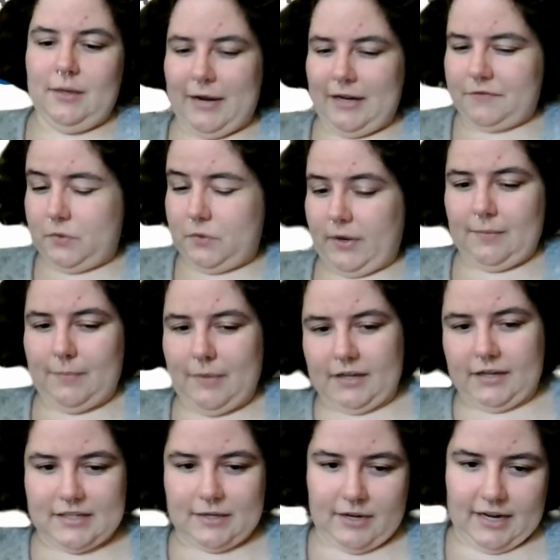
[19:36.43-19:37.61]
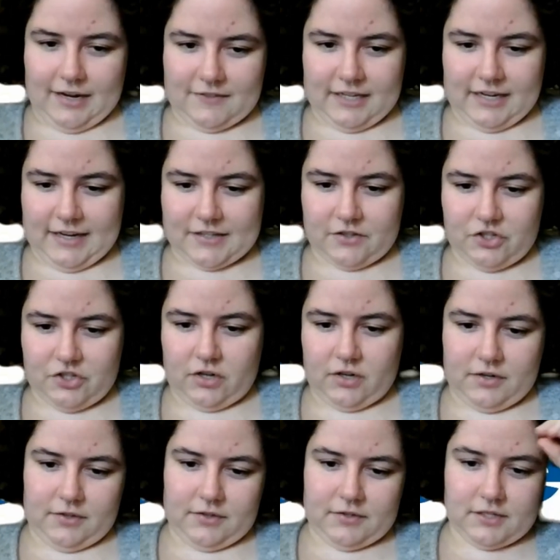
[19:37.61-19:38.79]
you might have to wait a minute, because I would have to ask
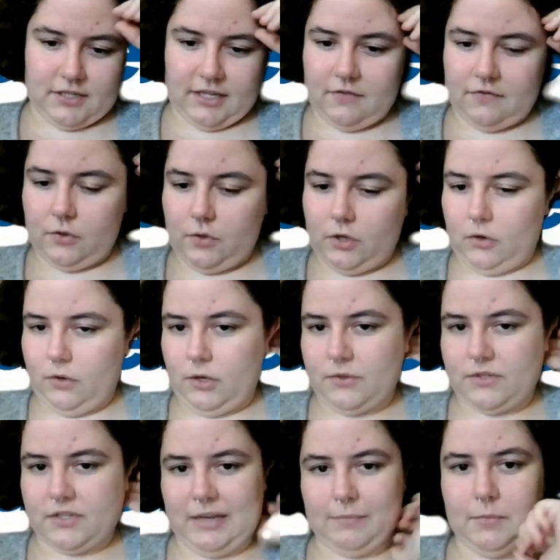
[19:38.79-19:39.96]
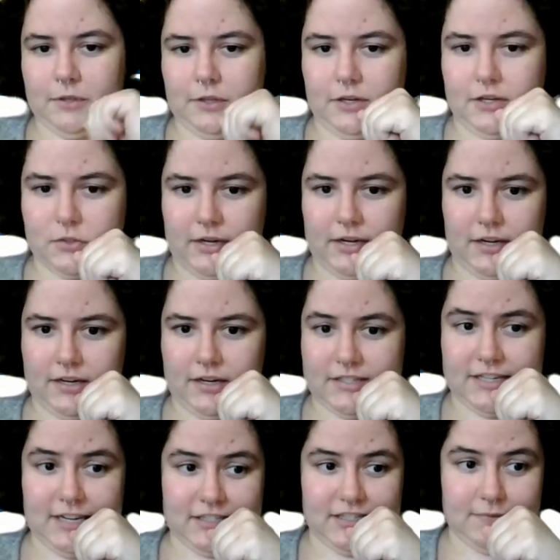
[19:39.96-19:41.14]
Charles to give you co-host capability. So I got to
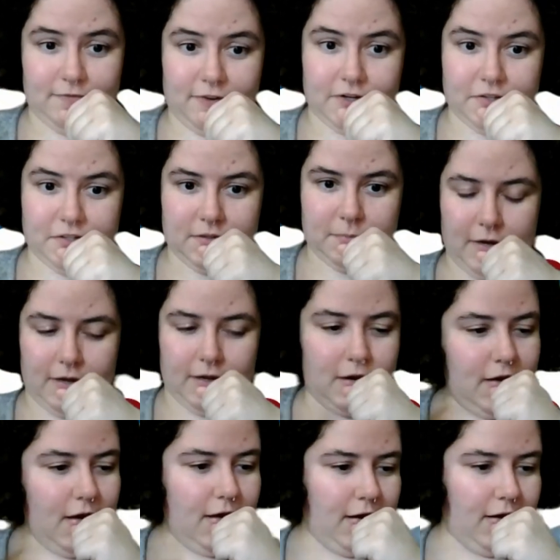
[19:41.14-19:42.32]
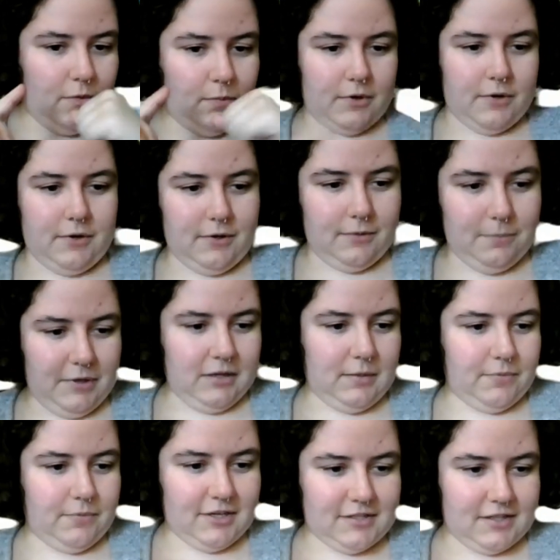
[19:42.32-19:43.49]
contact him first, but I will be in
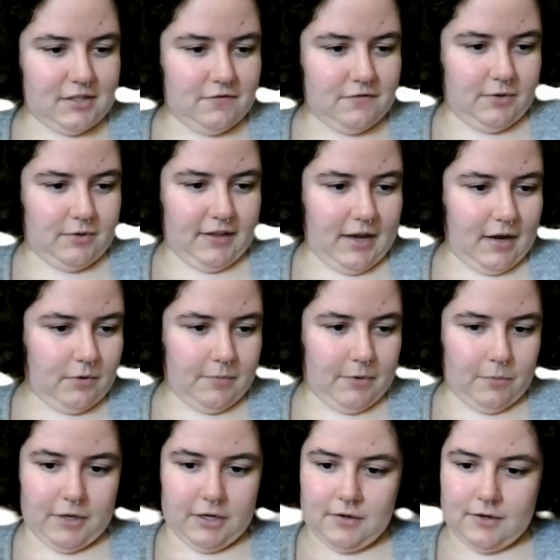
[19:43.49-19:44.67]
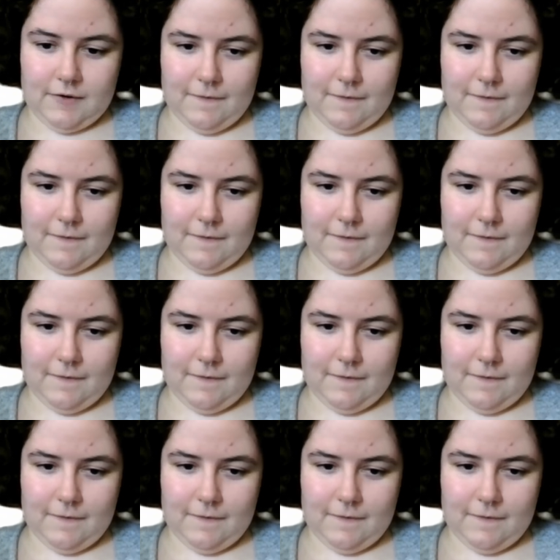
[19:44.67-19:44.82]
the process of doing that. One moment.